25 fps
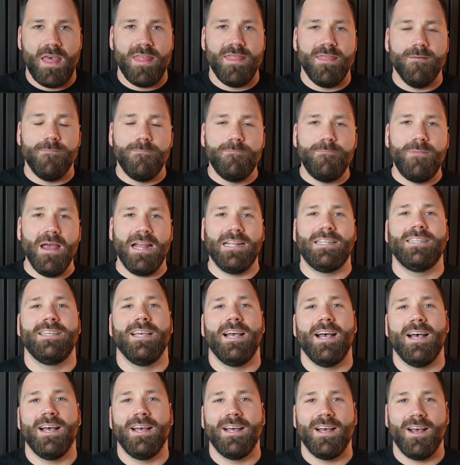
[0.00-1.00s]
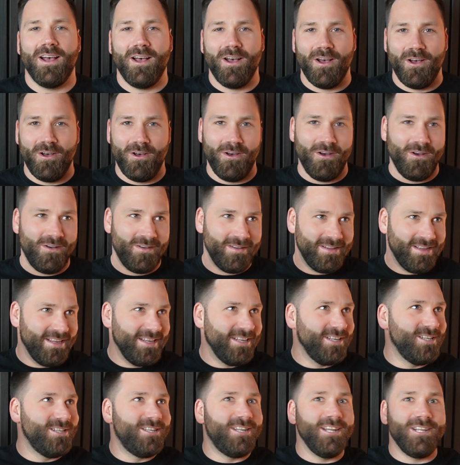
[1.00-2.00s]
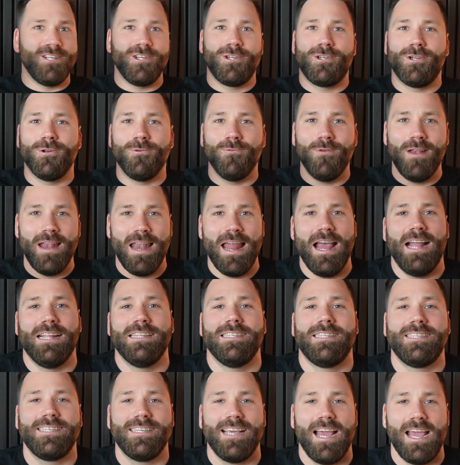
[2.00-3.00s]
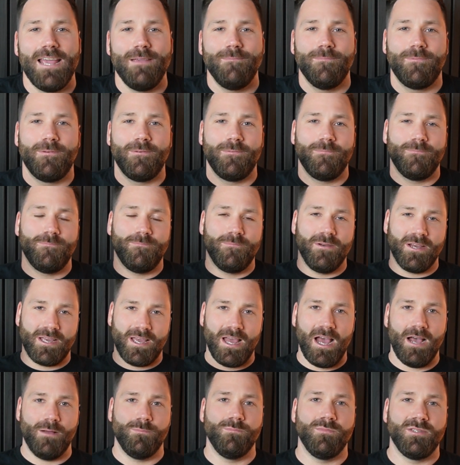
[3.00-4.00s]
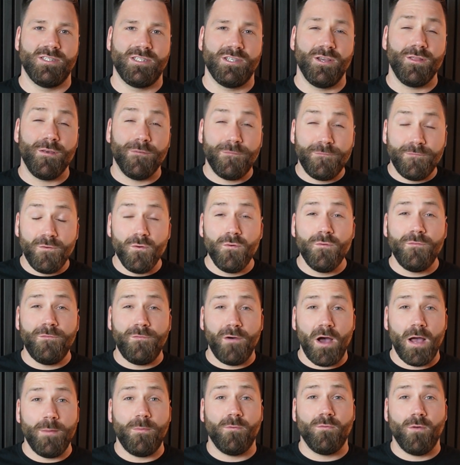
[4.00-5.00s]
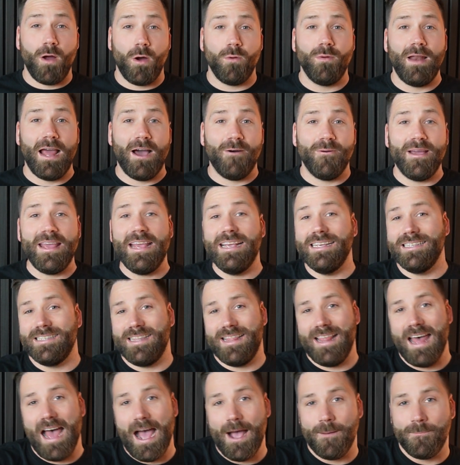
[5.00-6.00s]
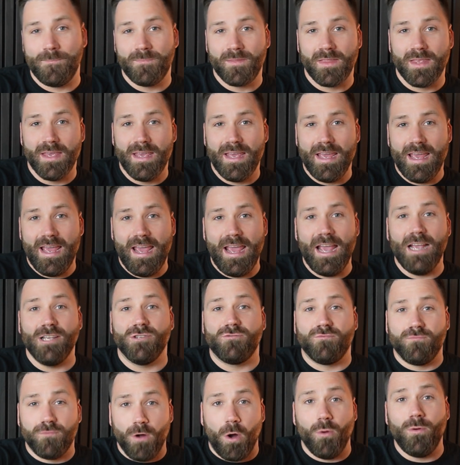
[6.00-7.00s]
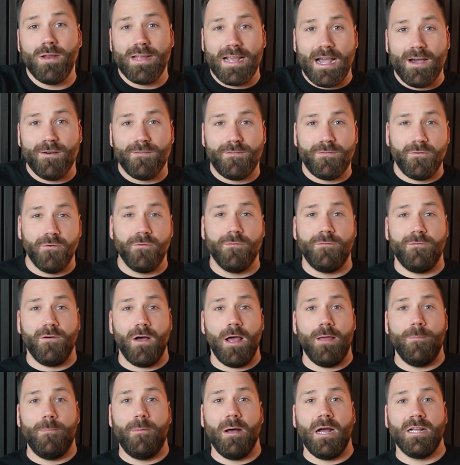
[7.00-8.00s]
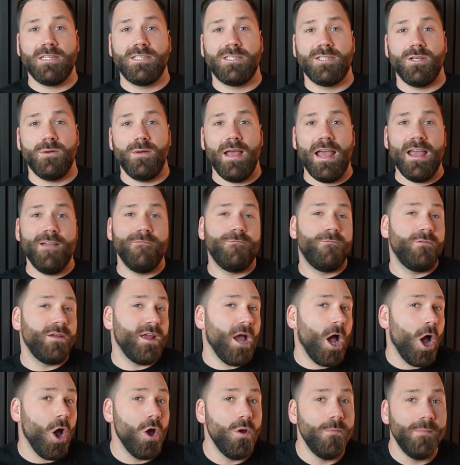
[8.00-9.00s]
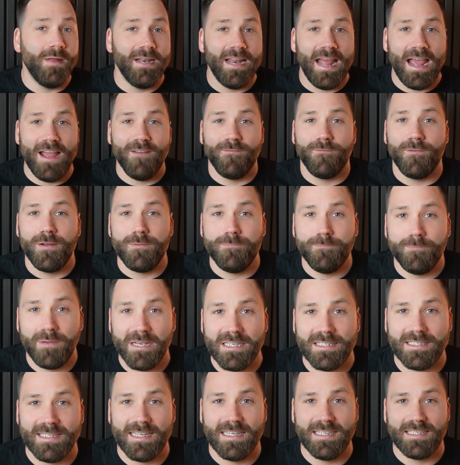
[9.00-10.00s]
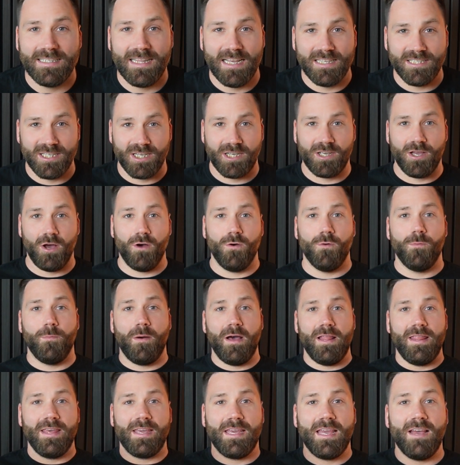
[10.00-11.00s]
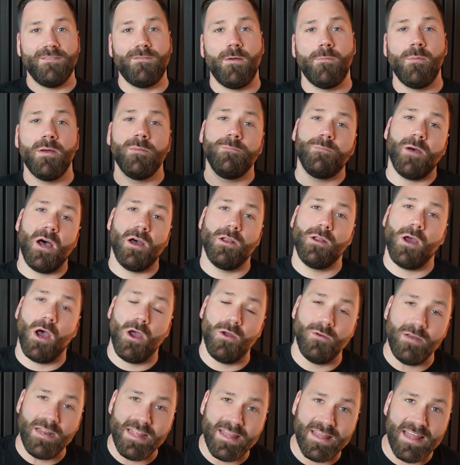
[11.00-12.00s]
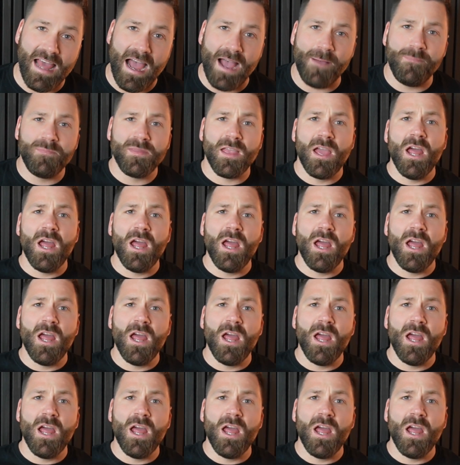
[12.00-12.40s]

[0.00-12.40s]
the better our digital landscape becomes. So the full fibre rollout is that. It's rolling out full fibre to every home and every business. There's a goal by the government, but not only that,